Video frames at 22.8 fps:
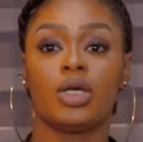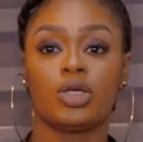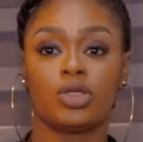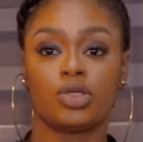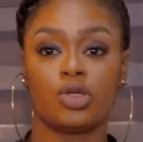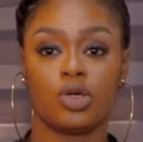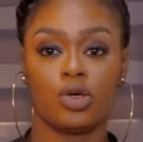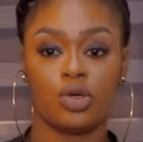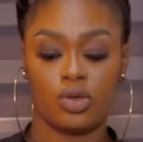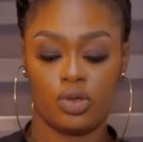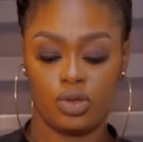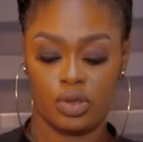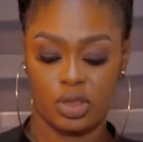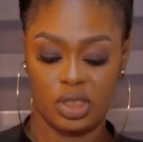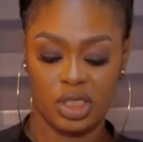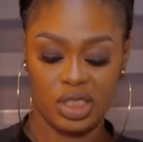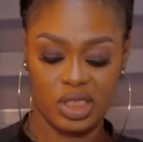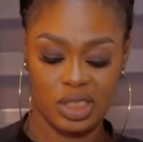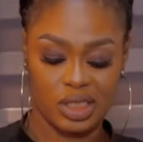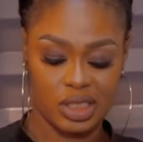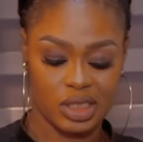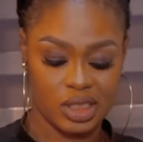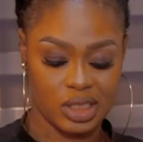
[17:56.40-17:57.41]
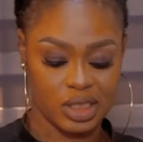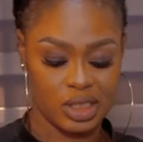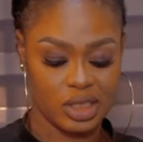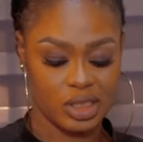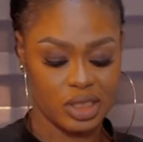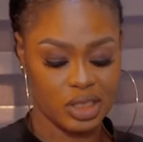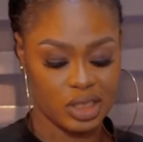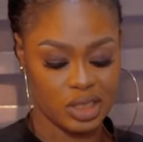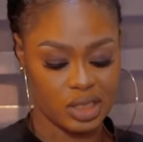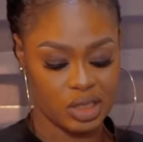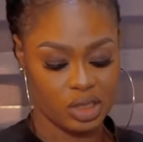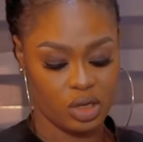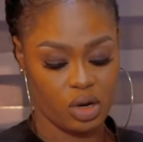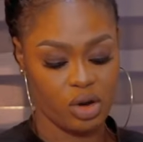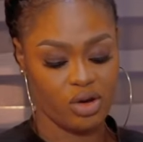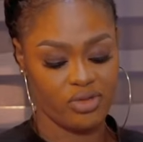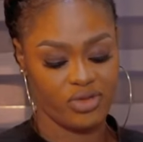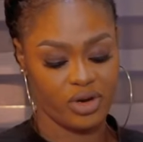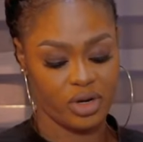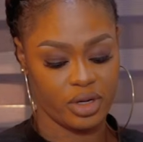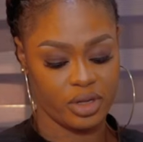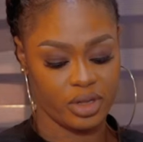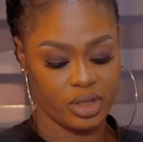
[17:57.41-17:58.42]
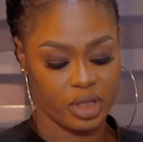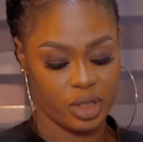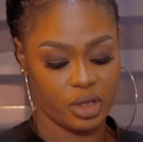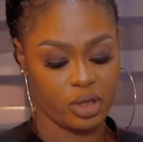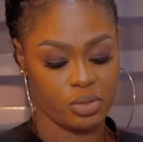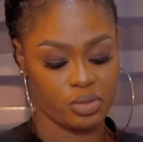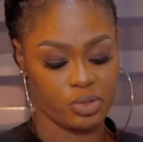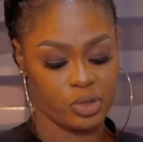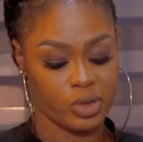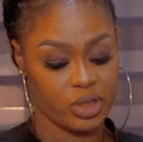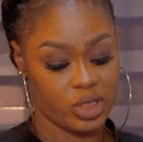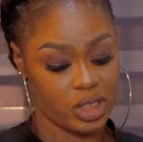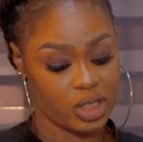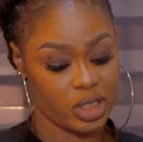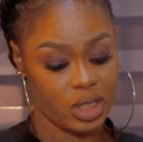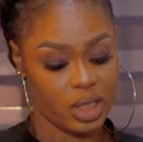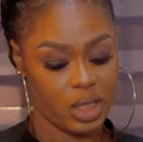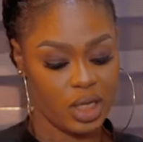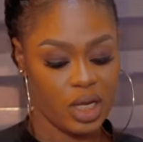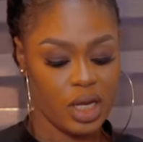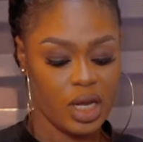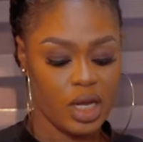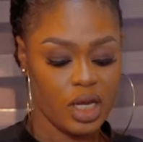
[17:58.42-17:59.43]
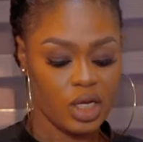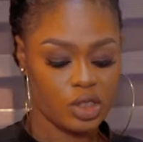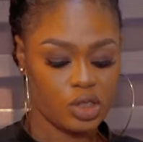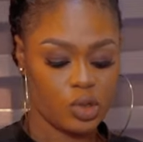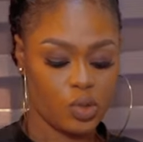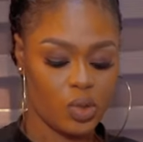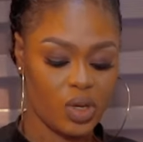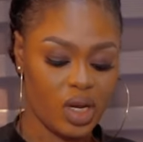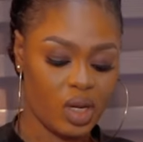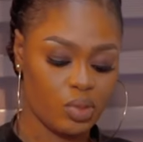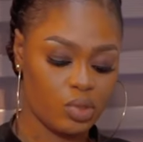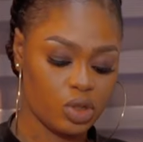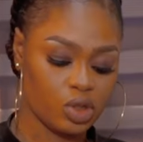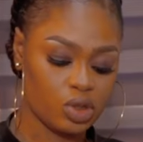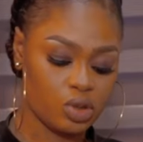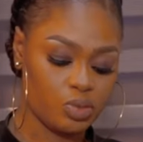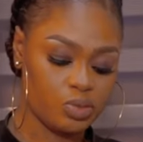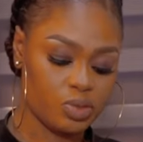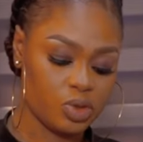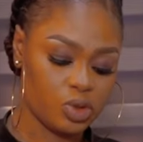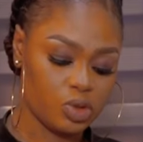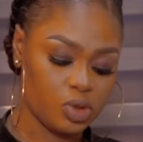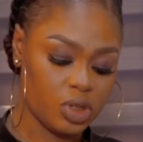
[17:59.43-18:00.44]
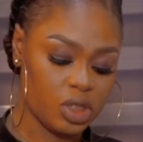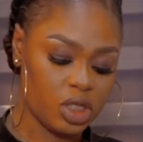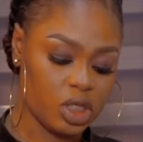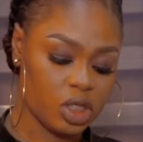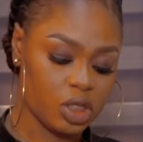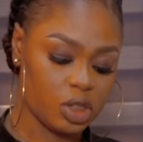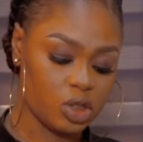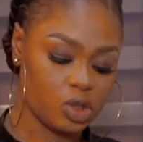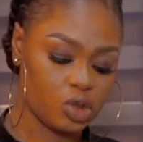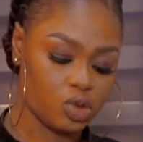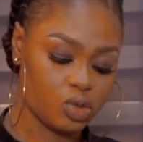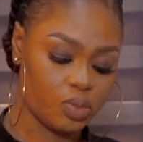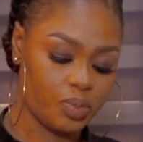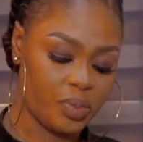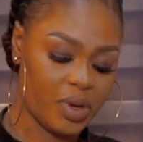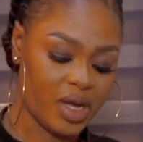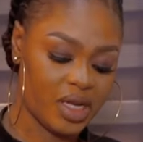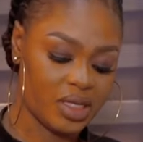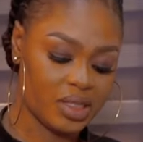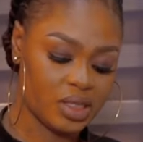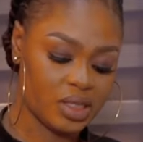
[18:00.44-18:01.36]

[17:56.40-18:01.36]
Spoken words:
So this is it. This is the cover that comes with it. So what I'm going to be doing is to pass